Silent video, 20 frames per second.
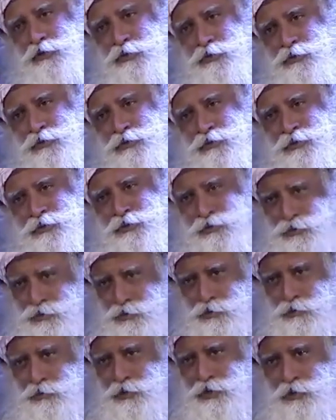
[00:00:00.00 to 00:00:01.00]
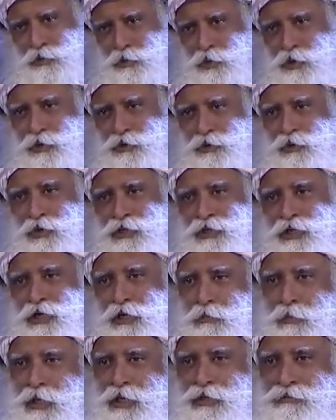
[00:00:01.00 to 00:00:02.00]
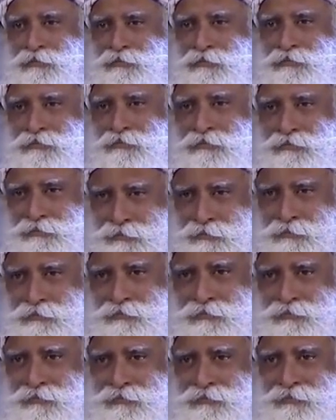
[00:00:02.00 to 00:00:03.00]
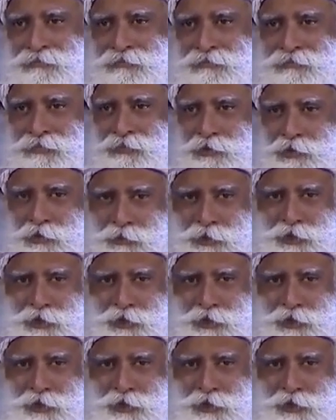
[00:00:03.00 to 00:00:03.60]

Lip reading: do. You must walk, you're a young man, You